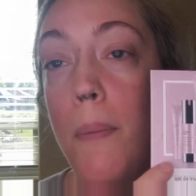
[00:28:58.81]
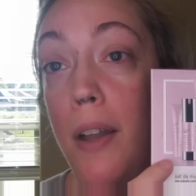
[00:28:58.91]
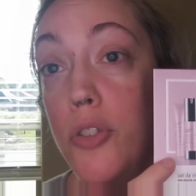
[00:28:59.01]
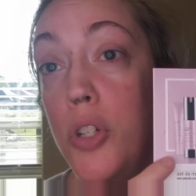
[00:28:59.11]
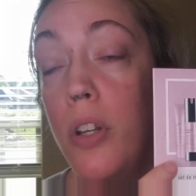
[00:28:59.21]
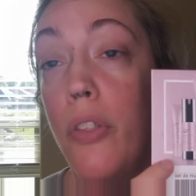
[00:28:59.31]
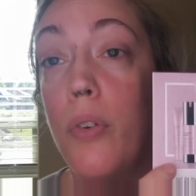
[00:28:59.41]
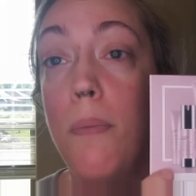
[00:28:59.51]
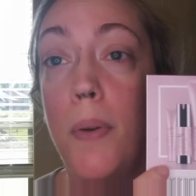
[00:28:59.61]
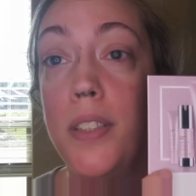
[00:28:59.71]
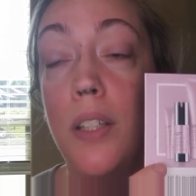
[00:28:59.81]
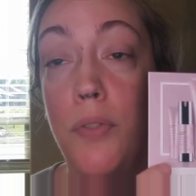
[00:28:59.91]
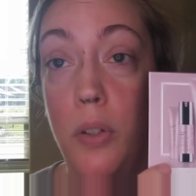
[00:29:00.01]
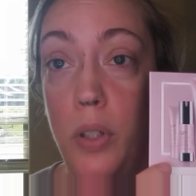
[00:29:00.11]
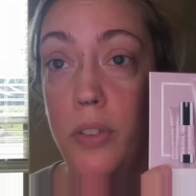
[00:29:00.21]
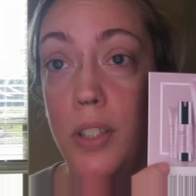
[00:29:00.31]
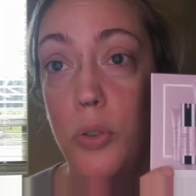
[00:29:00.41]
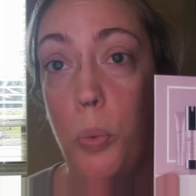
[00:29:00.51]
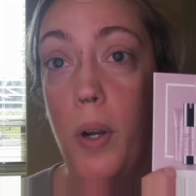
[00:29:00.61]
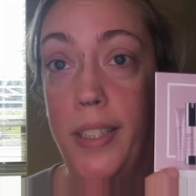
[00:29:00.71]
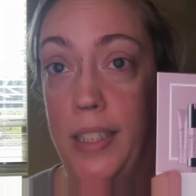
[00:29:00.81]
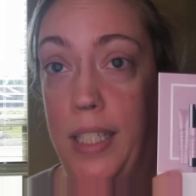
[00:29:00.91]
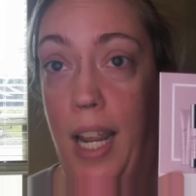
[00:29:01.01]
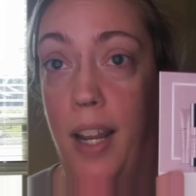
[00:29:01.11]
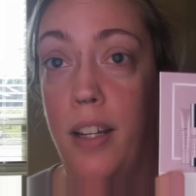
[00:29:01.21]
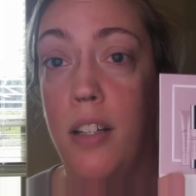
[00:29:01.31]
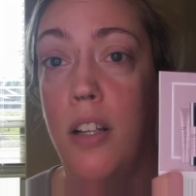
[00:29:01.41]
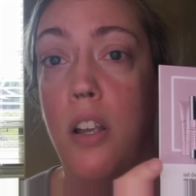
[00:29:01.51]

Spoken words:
about 2 to 3 months if you use it twice a day.